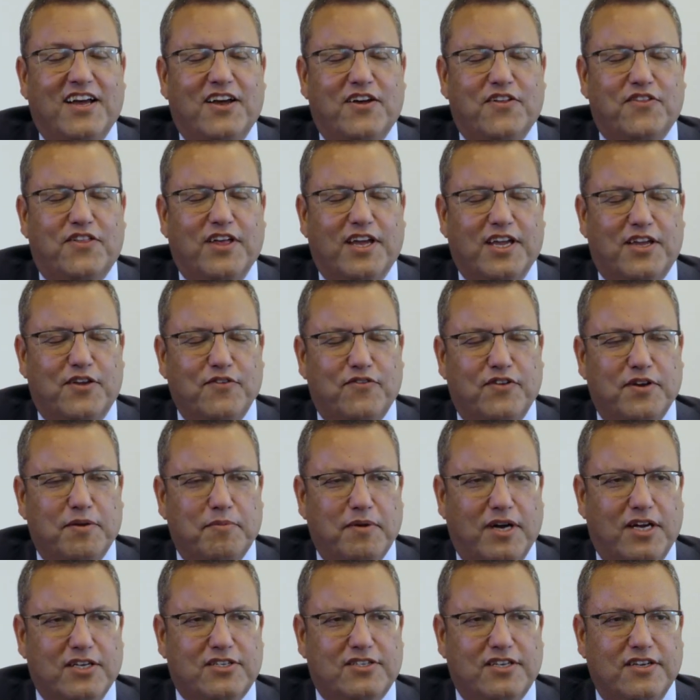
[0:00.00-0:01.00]
Thank you very
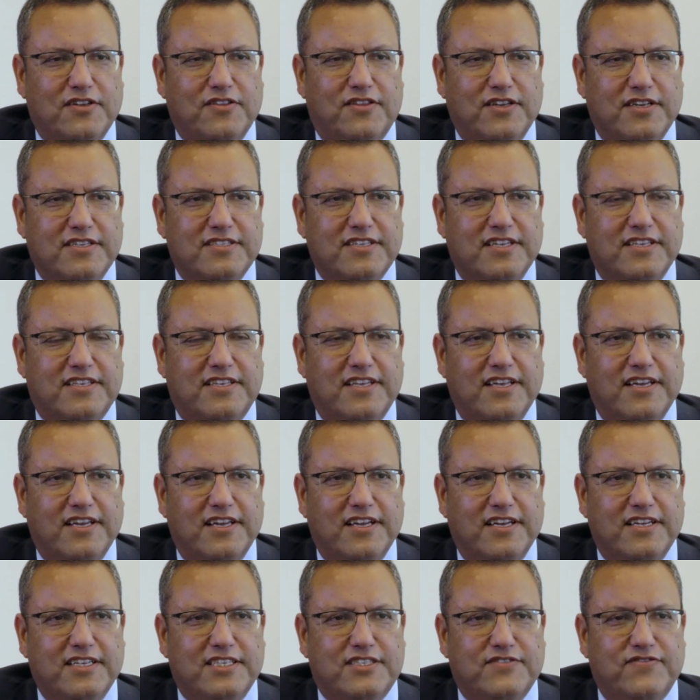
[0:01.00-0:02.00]
much. I think that
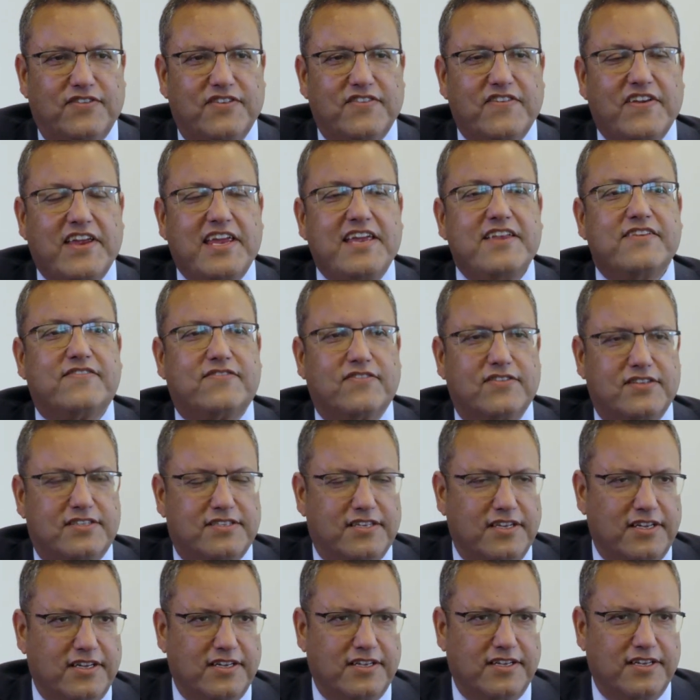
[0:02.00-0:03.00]
it's very
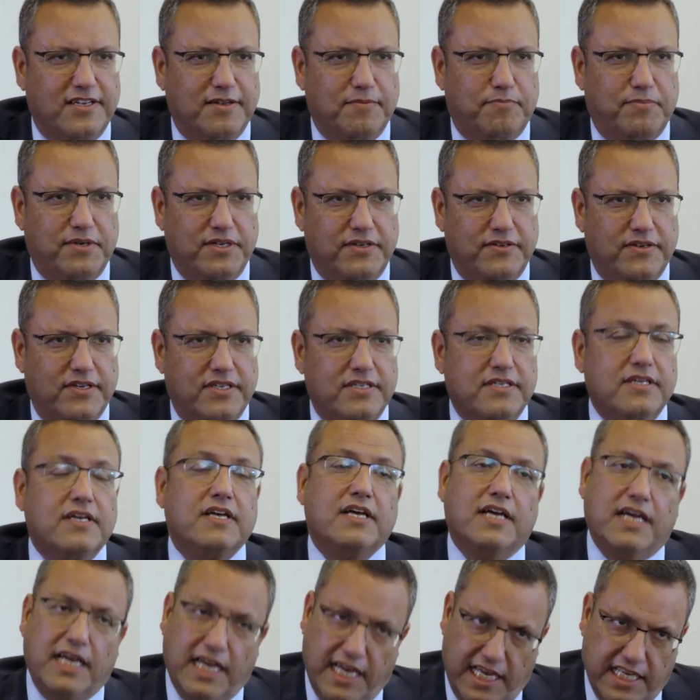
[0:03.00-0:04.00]
interesting period
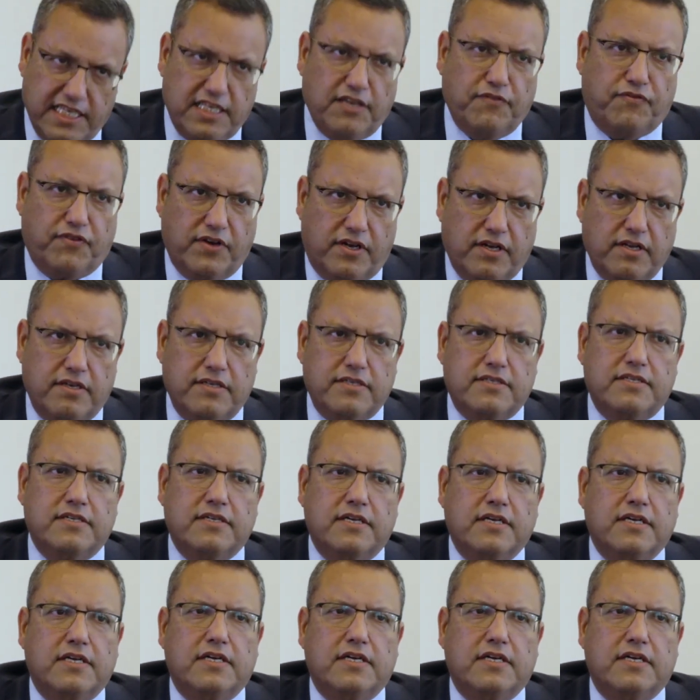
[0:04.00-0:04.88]
and difficult.